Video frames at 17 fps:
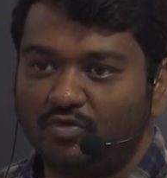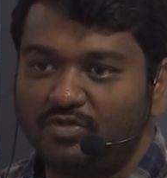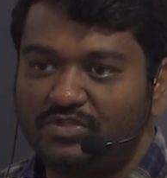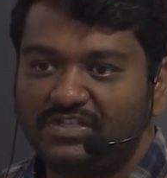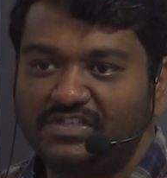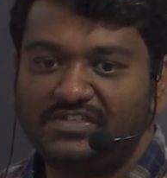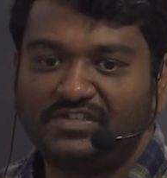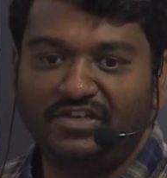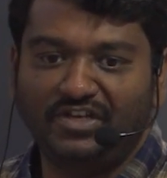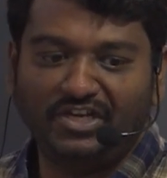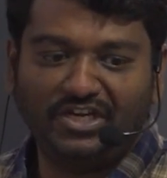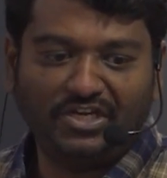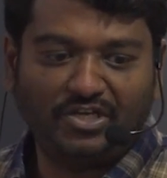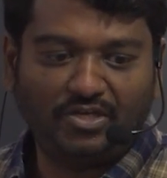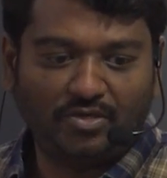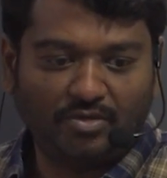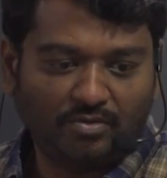just
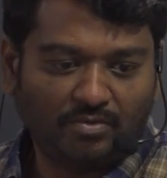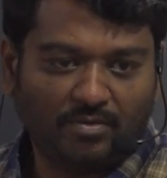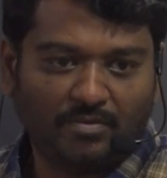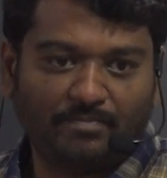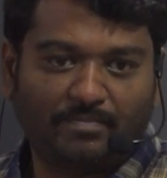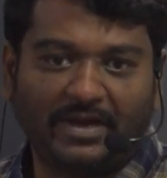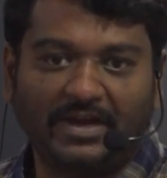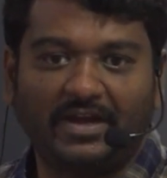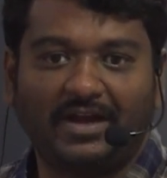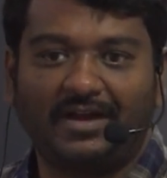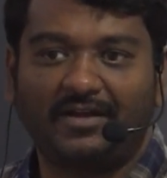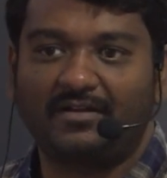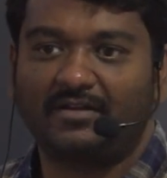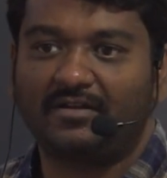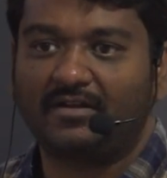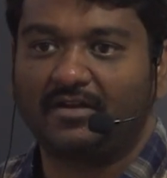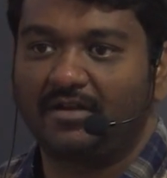need to by heart
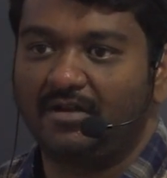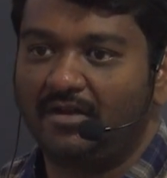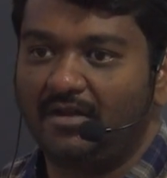it.